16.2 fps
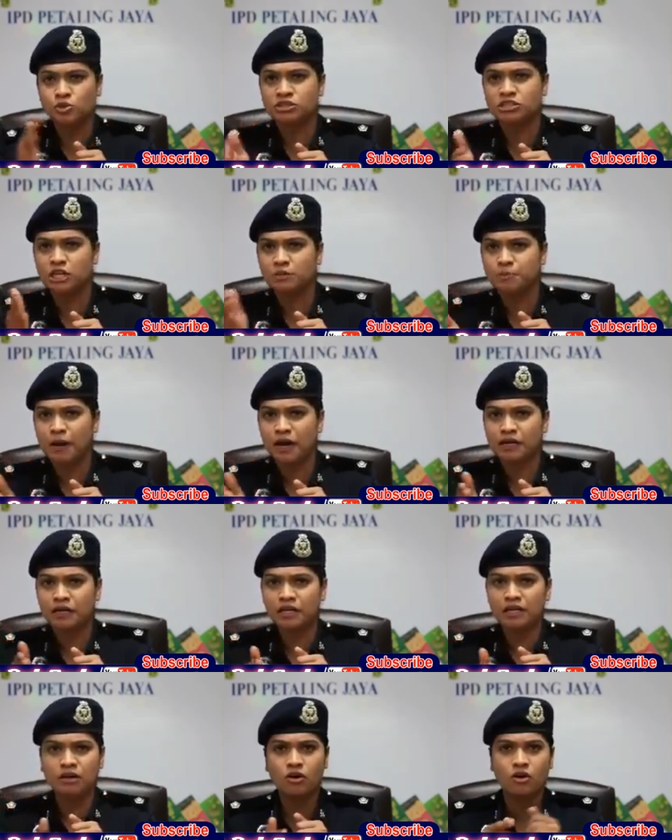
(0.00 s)
to a third
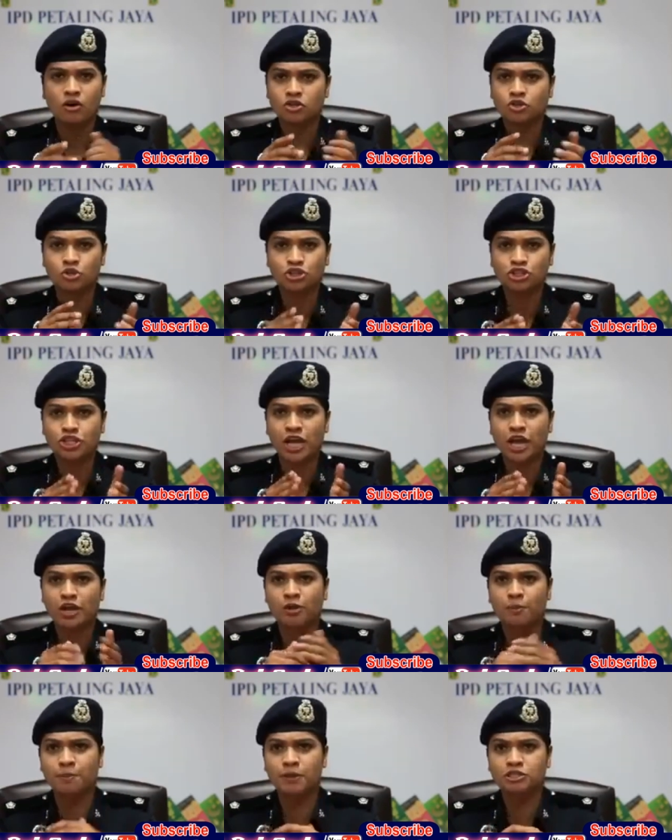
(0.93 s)
party or to share
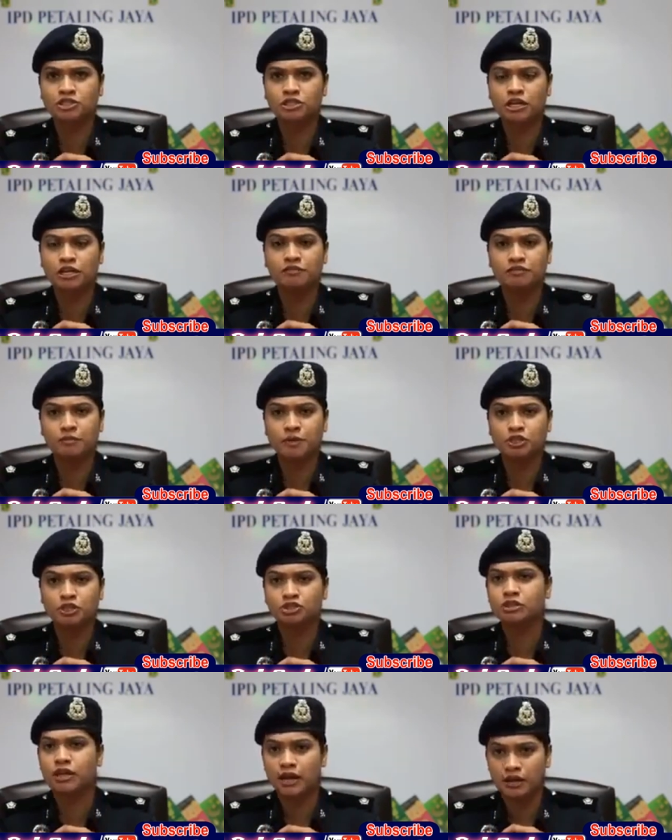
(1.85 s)
your personal
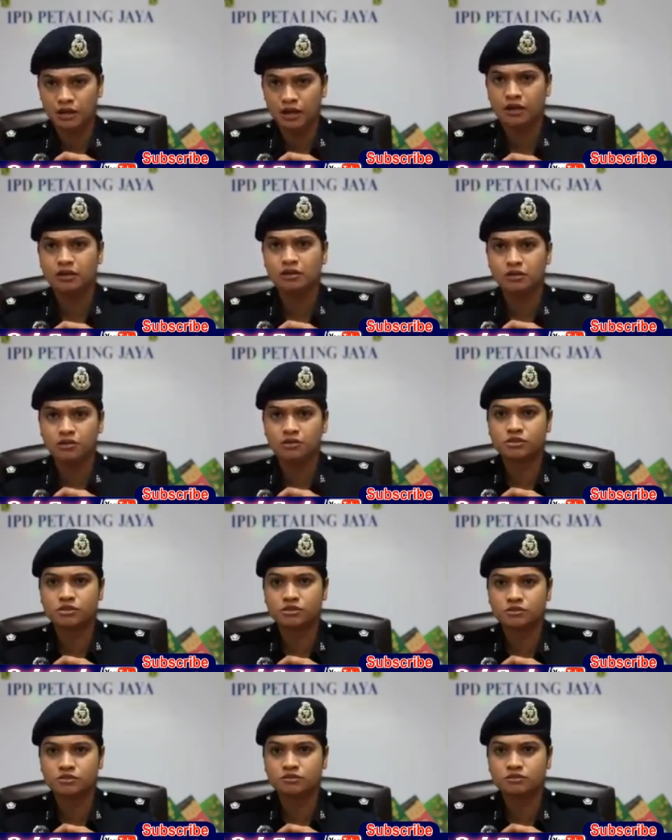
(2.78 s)
information at any
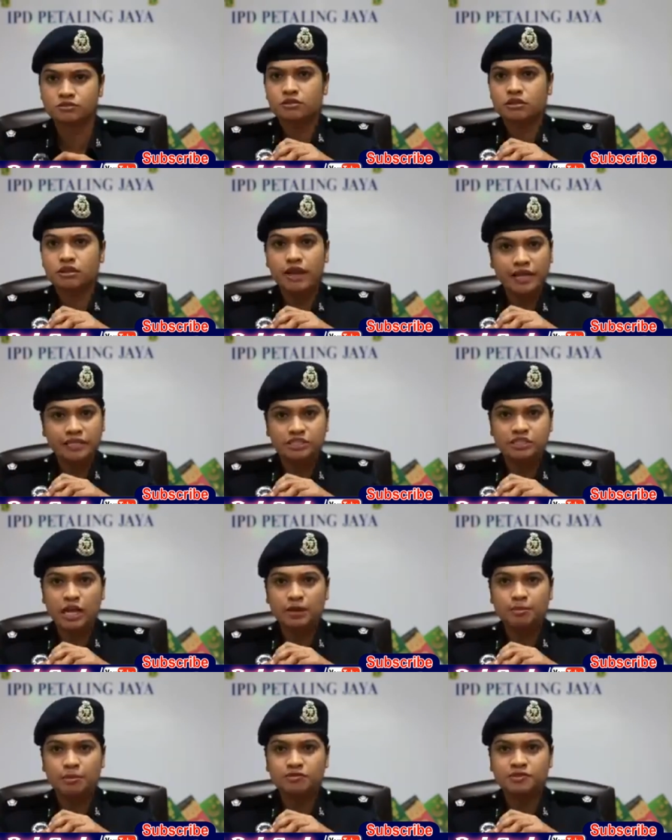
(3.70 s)
cost. The next
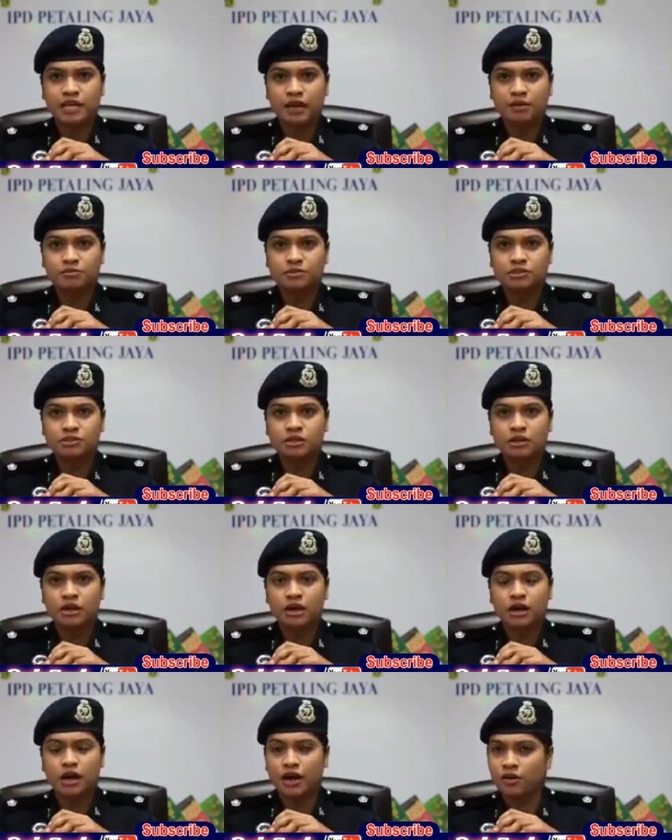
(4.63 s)
type of scams
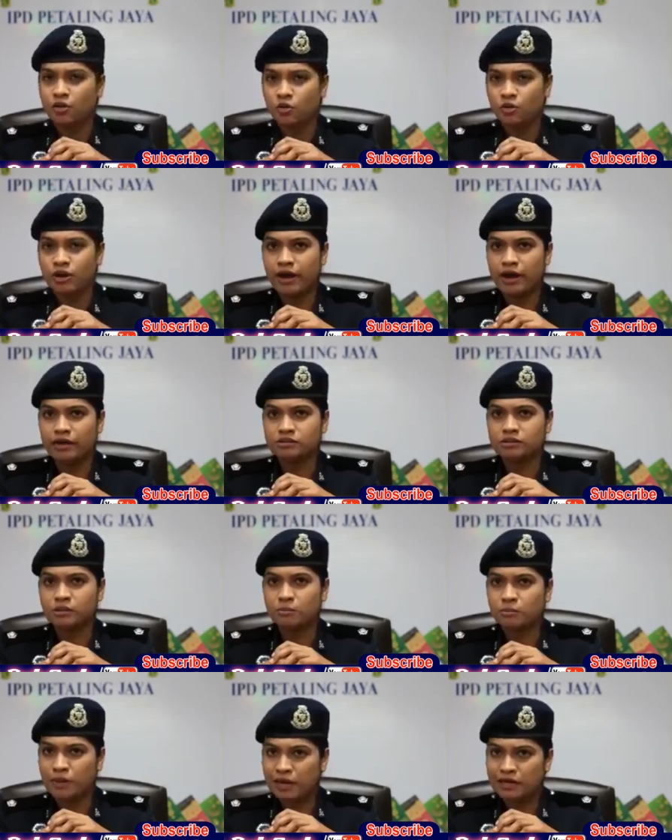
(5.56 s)
are known
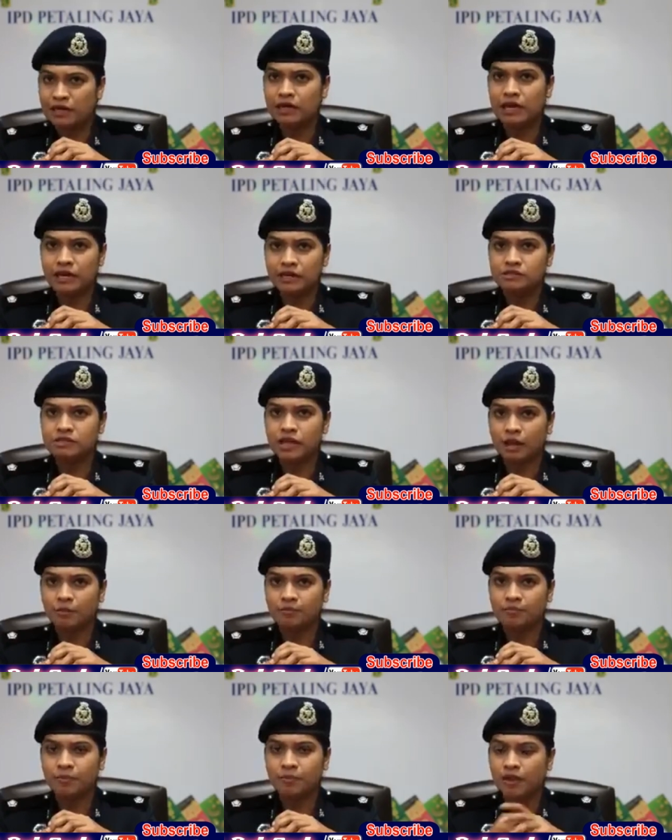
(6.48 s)
as moneylender
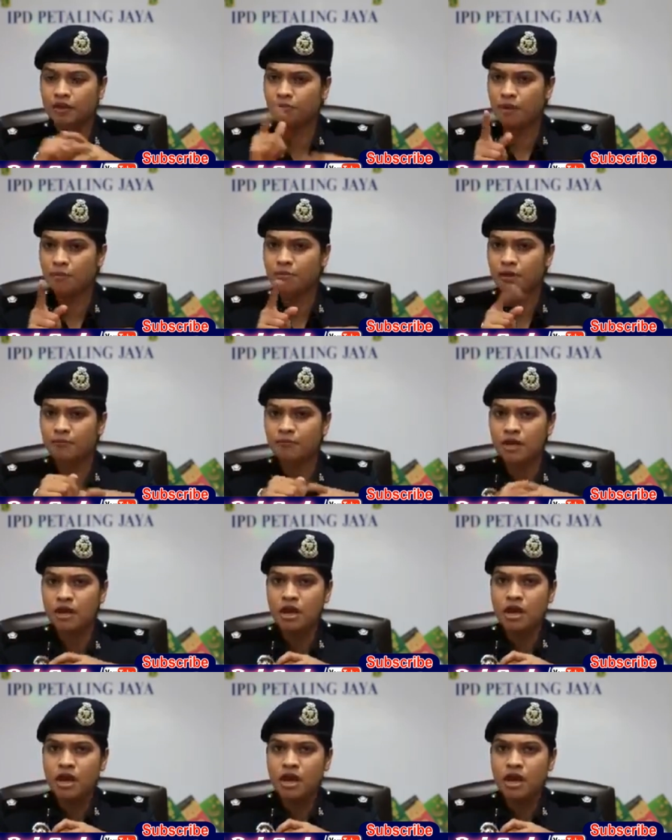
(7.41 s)
scam. Remember,